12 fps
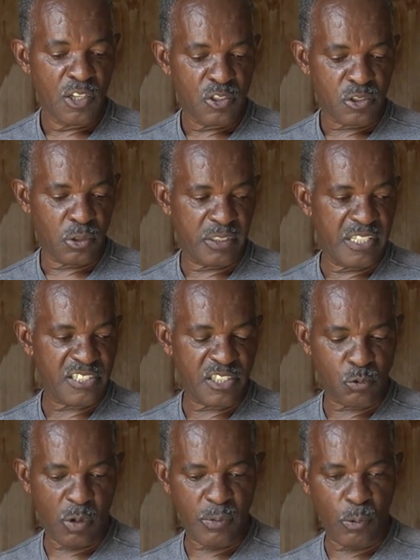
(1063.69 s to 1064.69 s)
So this
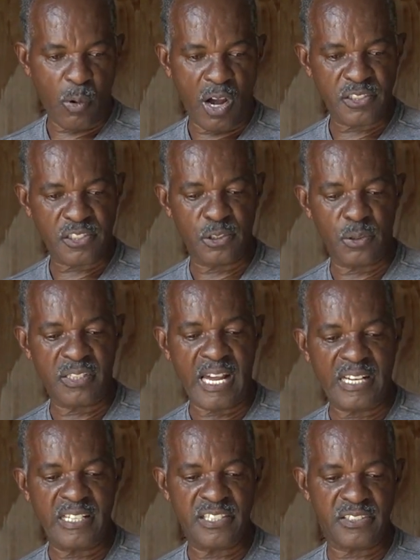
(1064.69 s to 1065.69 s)
is why you want to know
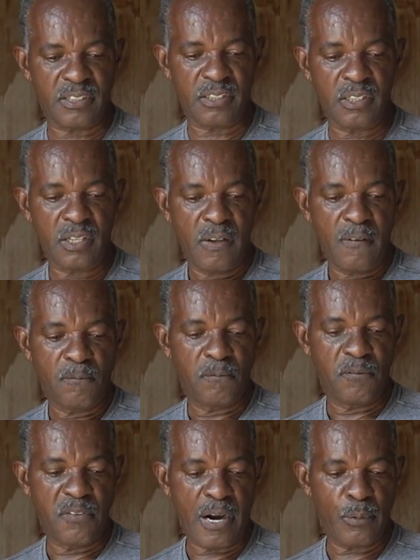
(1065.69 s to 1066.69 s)
that there's a
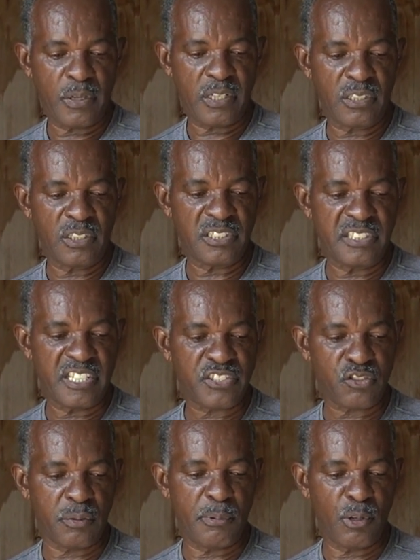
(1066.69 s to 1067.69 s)
very good
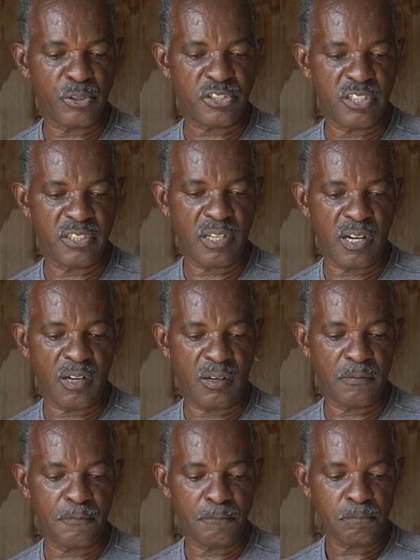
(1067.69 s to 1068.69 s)
distribution of